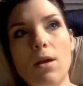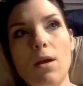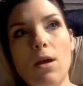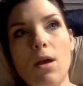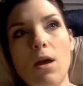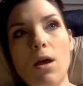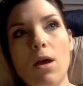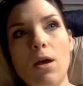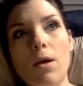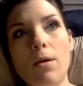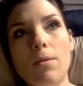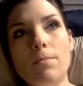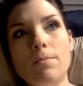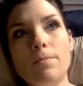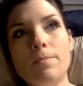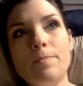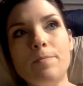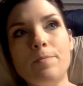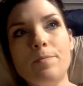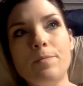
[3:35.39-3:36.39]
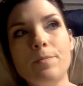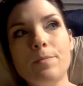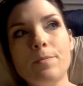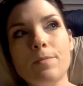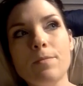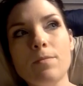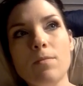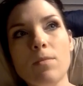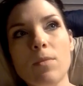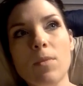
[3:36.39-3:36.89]

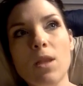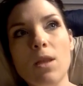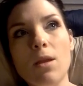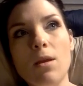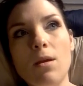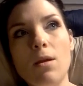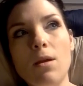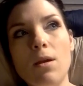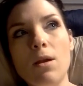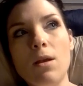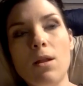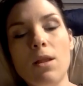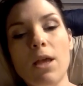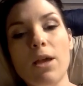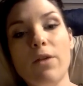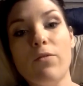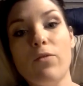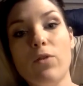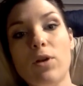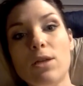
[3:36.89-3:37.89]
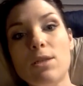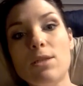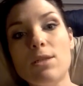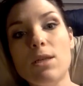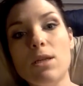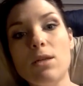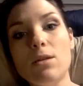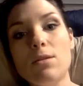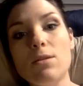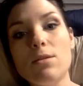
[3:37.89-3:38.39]
like, for
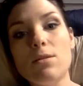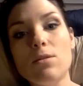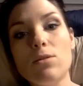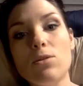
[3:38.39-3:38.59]
instance,